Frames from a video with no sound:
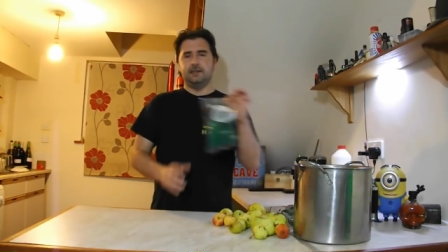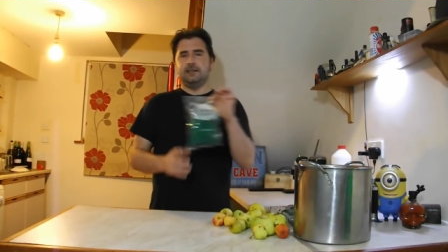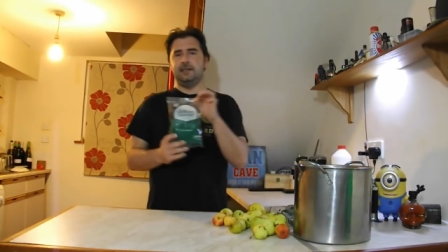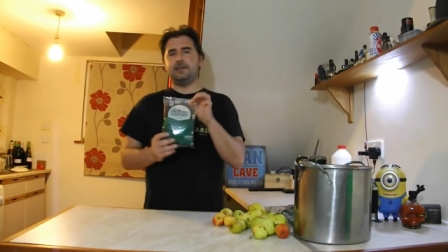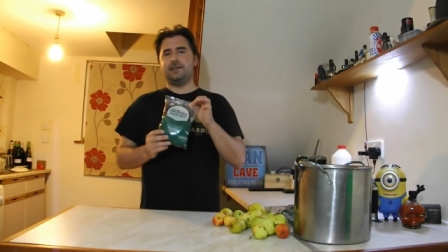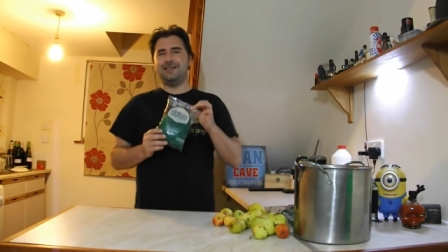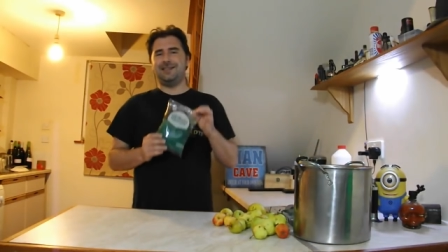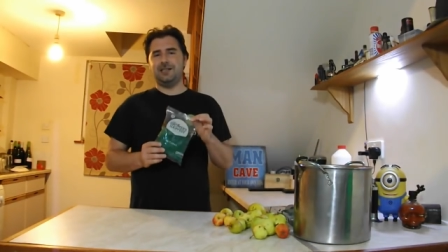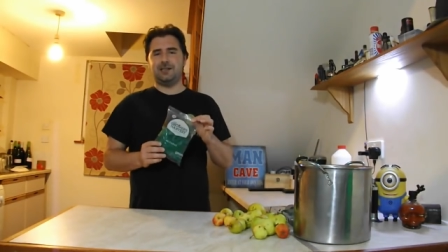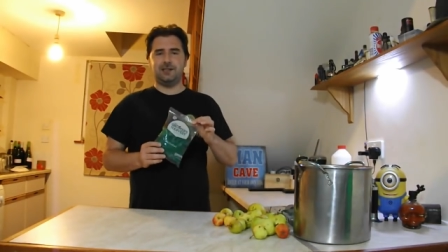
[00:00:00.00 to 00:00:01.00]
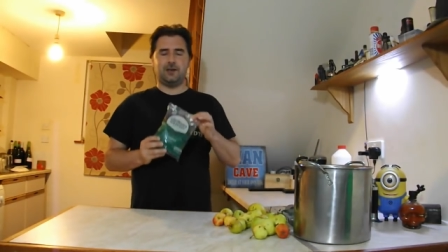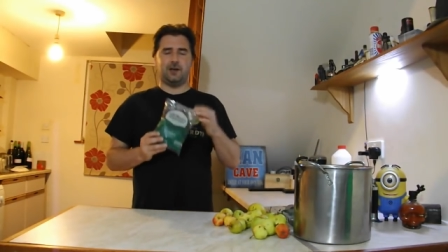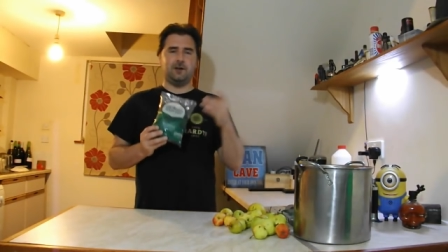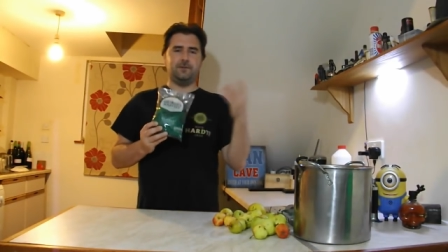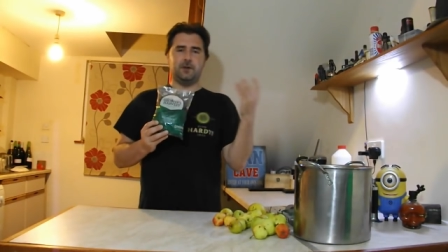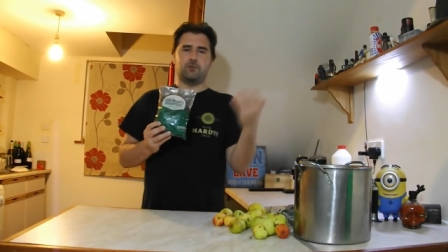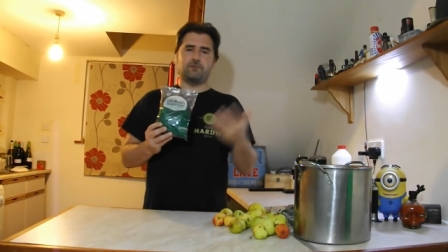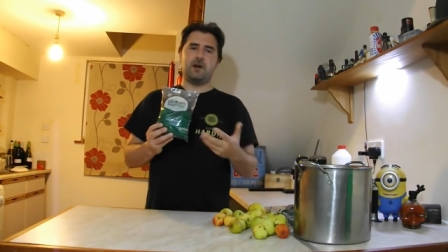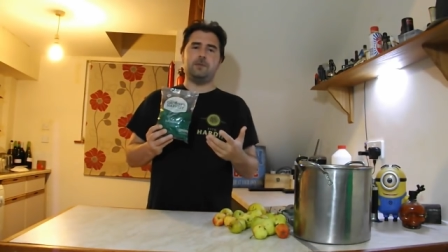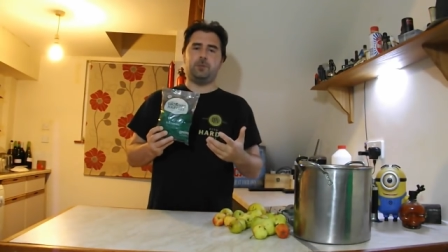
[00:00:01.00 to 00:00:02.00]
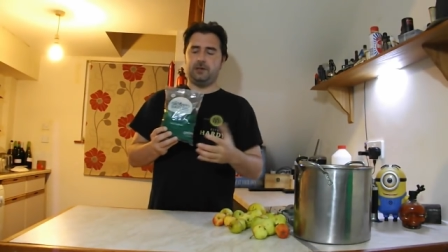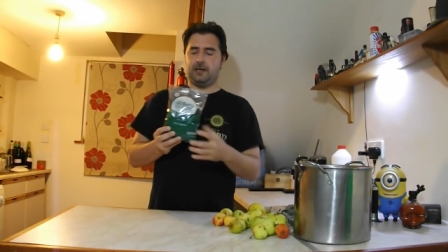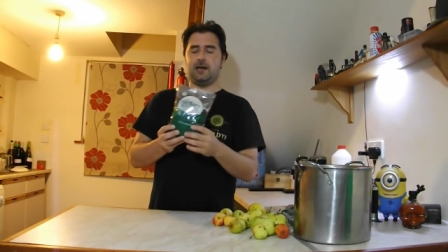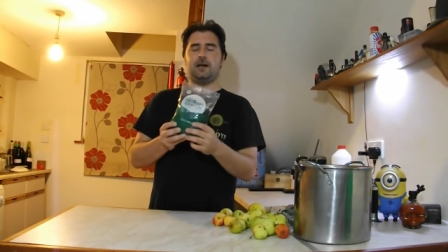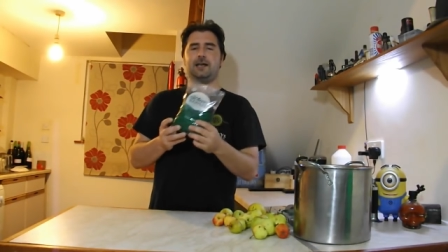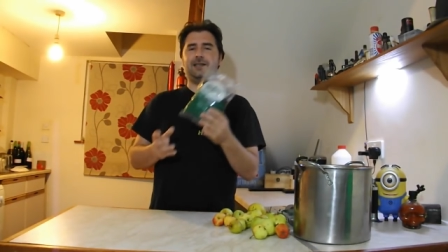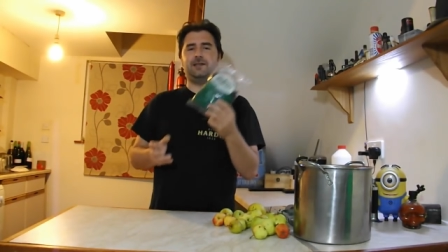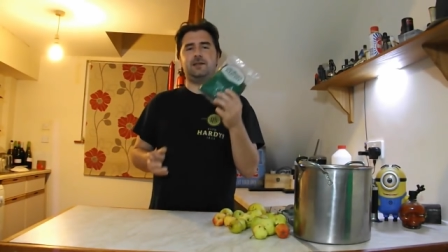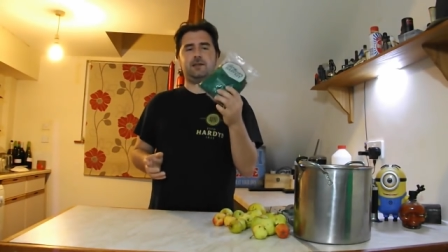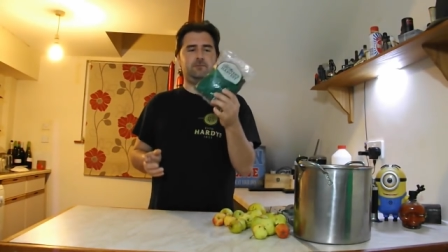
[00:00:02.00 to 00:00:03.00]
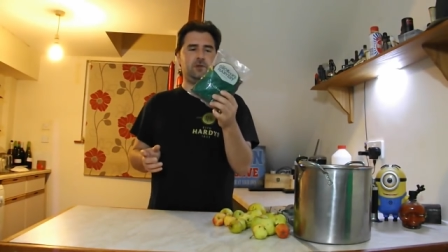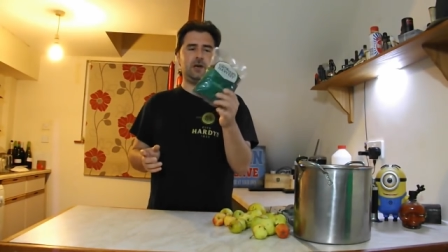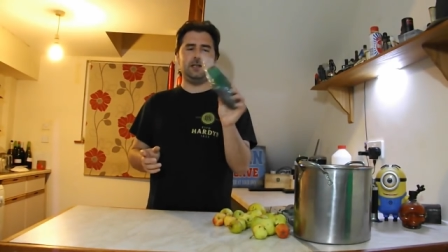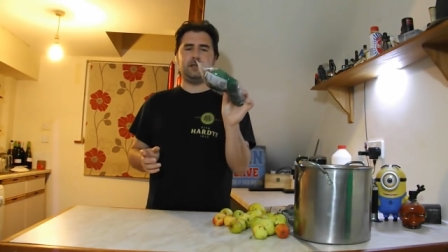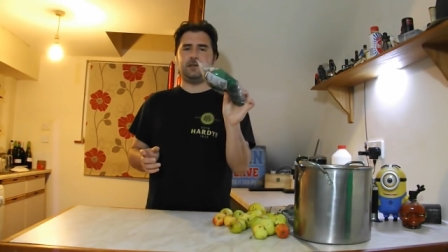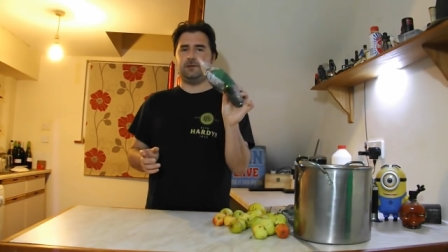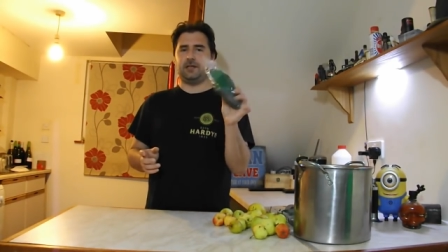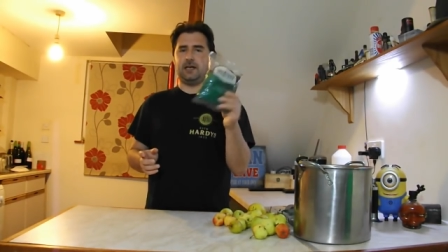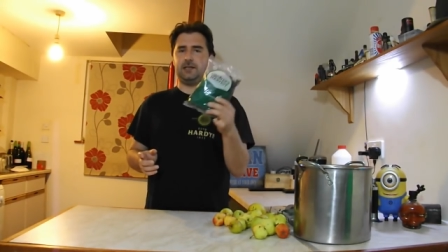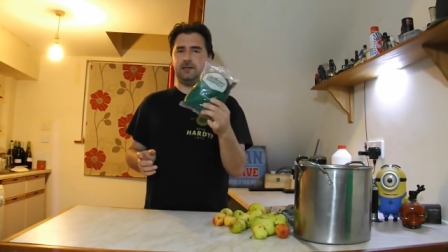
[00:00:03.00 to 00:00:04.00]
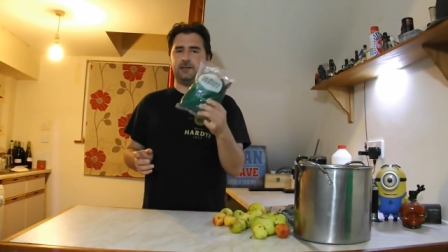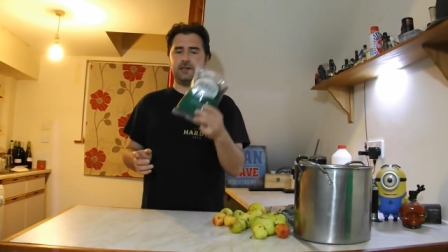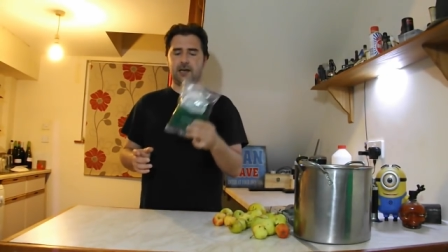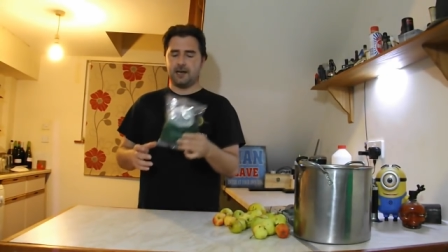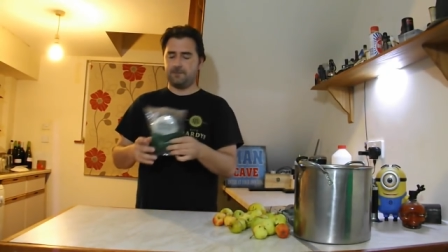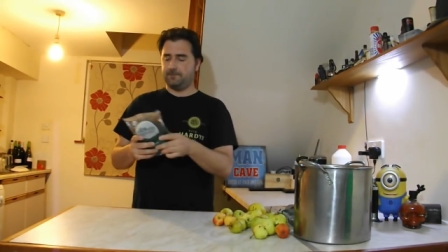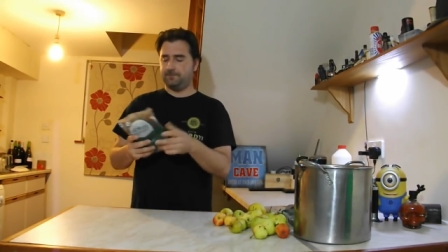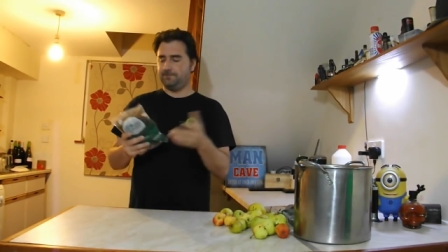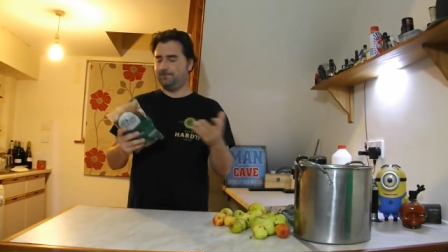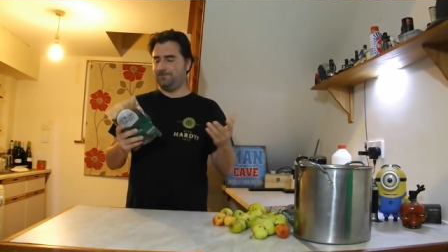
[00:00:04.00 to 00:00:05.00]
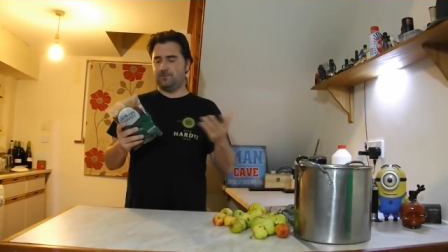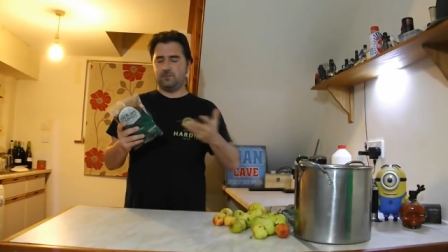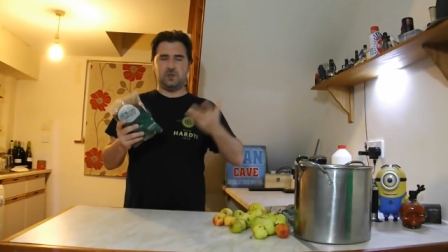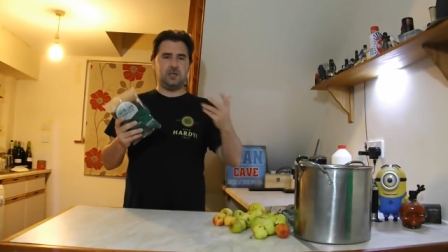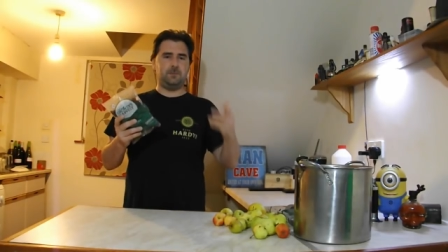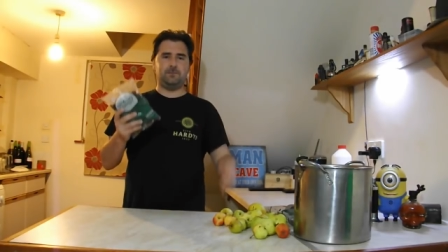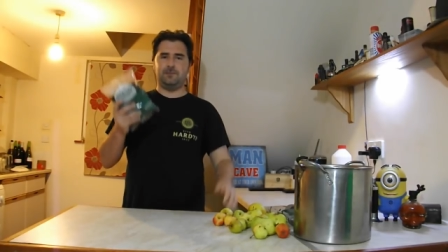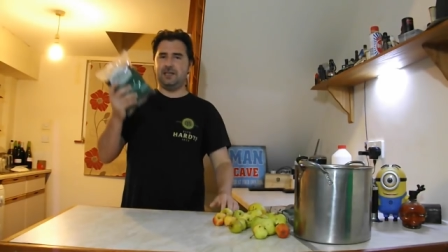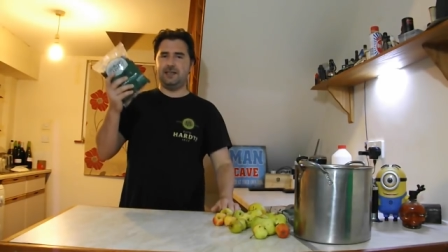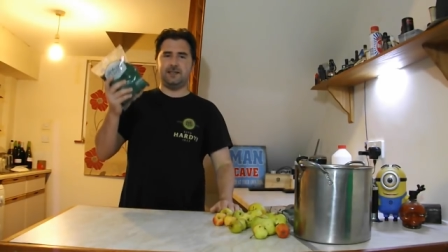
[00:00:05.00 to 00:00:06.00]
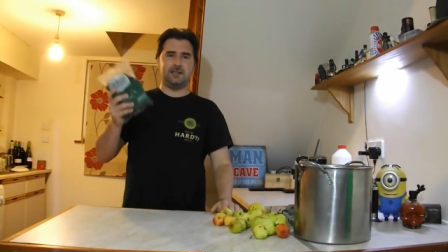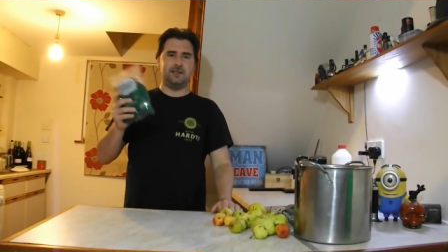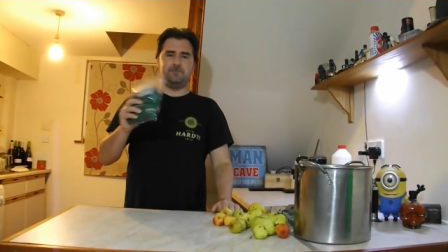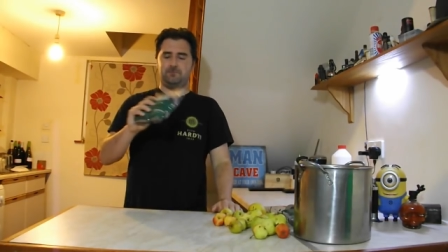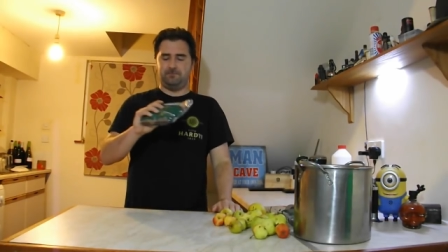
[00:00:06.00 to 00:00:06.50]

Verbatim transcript: It's the addition of grape, in our case, dried sultanas. Um, cheap, easy,